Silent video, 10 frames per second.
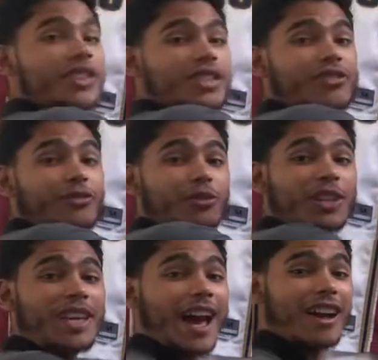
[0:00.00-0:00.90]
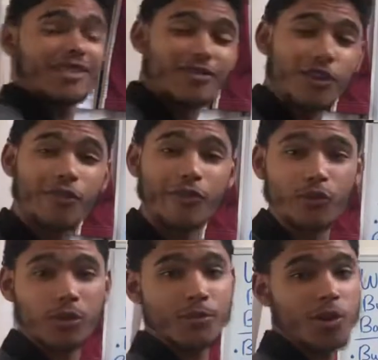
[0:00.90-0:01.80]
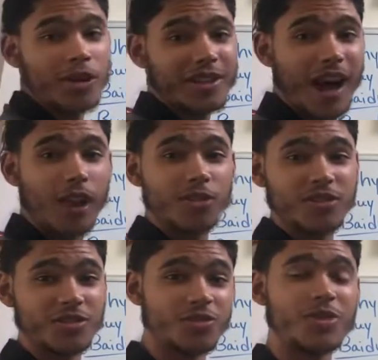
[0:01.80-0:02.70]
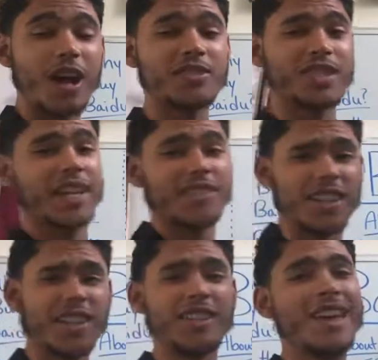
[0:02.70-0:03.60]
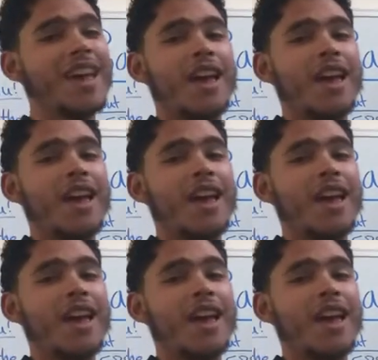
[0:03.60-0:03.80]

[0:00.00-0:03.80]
of this free cash flow, $4 billion in 2018.